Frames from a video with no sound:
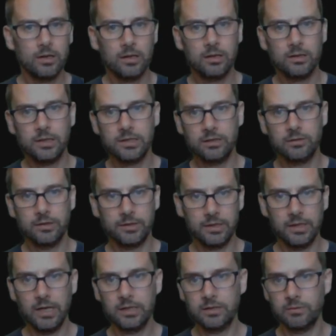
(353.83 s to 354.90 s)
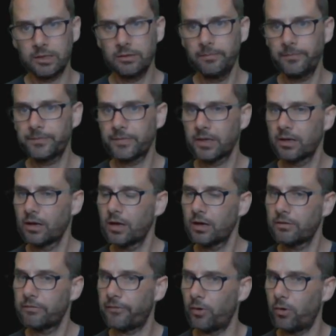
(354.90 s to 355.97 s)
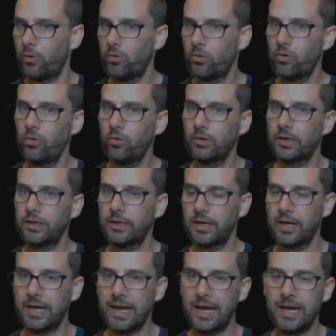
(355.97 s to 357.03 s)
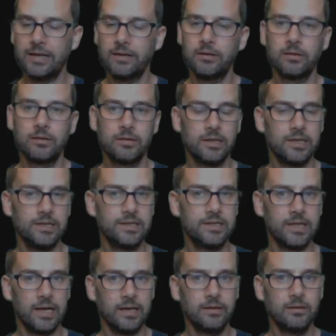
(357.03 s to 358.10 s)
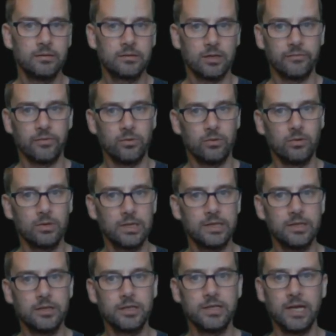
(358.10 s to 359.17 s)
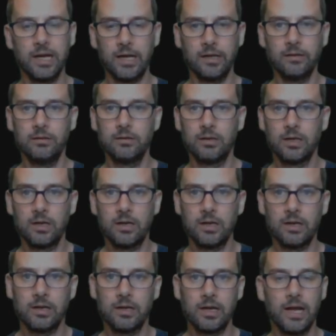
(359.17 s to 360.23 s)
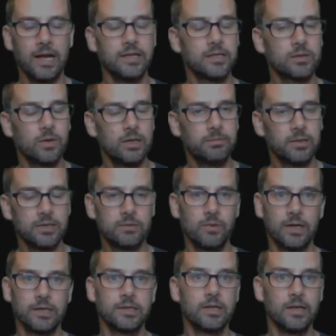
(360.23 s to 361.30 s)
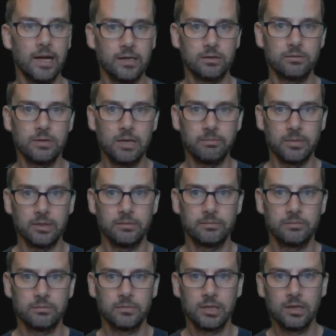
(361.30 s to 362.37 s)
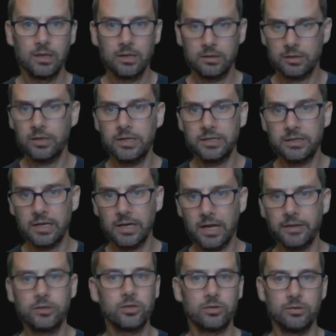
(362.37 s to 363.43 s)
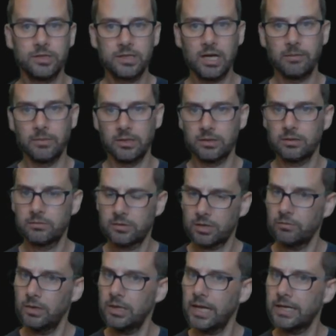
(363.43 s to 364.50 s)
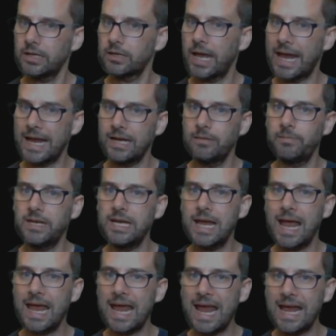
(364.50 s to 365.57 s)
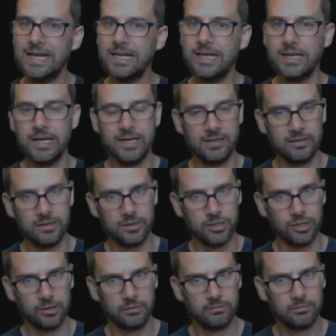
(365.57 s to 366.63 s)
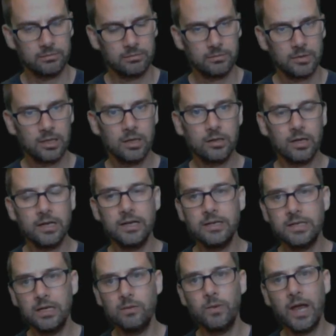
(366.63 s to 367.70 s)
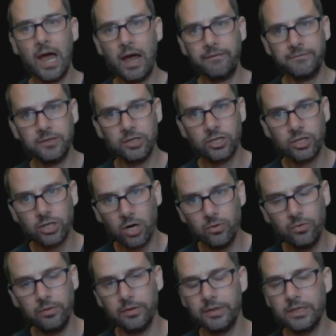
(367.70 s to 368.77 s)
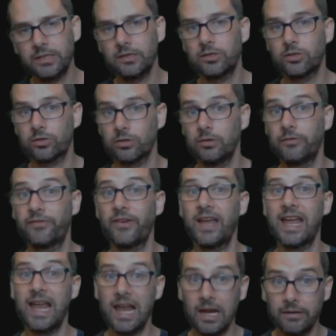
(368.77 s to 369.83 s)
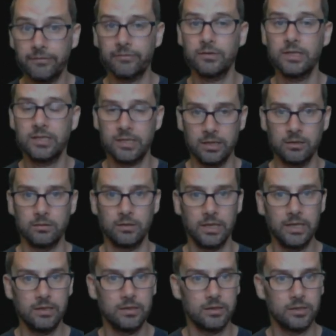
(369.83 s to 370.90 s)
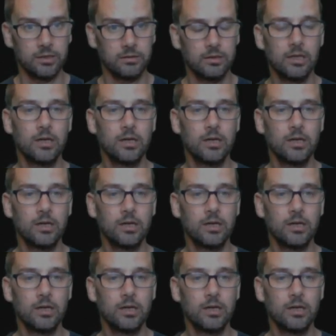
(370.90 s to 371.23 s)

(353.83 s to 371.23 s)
Let's look at the next one. For all n in z, so for all integers n squared plus 1 is a natural number. So is another true statement. So we let n be any integer. Indeed, we have to show that this is true for every single integer.